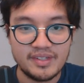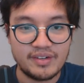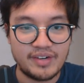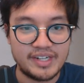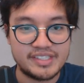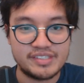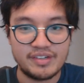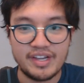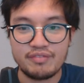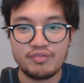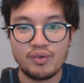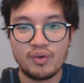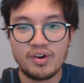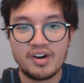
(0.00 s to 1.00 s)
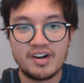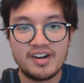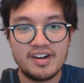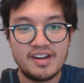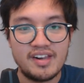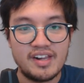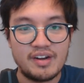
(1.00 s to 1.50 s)
All right, so a4,
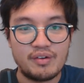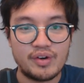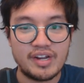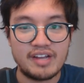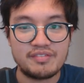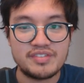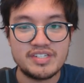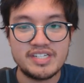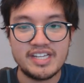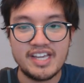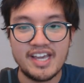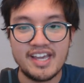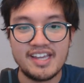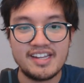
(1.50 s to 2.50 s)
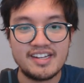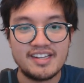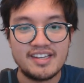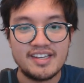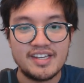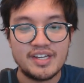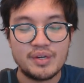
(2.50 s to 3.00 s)
rook f to d8,
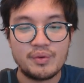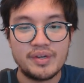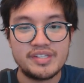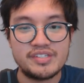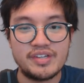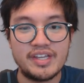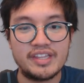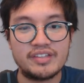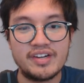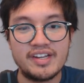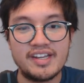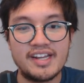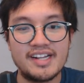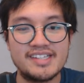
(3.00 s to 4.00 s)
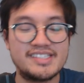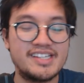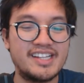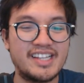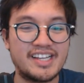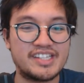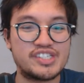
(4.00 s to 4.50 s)
queen to e3, and it's
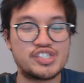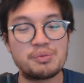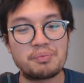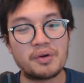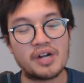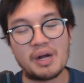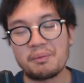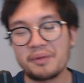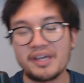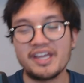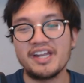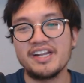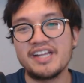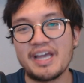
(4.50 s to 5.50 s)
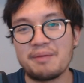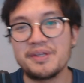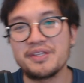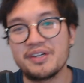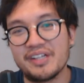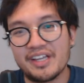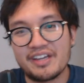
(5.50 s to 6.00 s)
not like a super complicated game
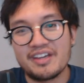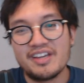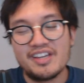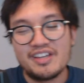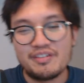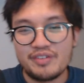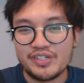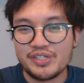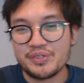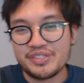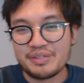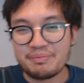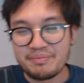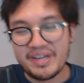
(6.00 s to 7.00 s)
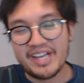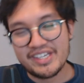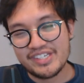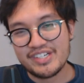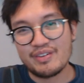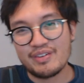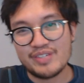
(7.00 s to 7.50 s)
either. Like Fischer was the
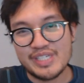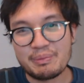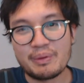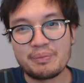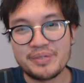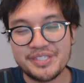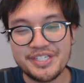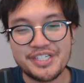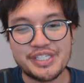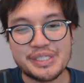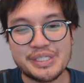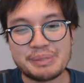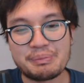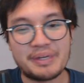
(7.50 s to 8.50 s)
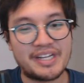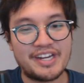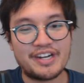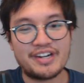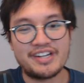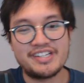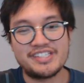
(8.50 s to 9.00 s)
master of simple positions, but
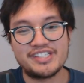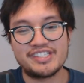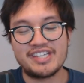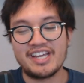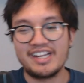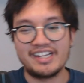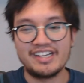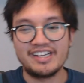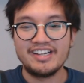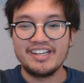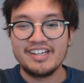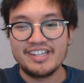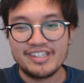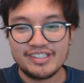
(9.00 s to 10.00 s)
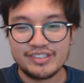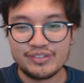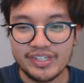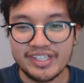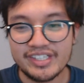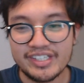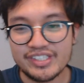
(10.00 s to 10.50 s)
here he's just getting
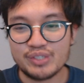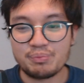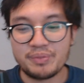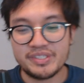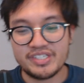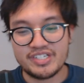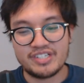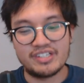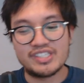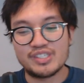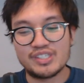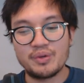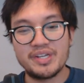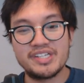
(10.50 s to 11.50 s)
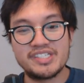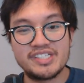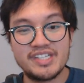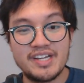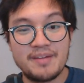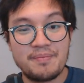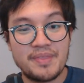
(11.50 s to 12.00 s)
really positionally
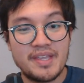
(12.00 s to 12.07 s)
squeezed.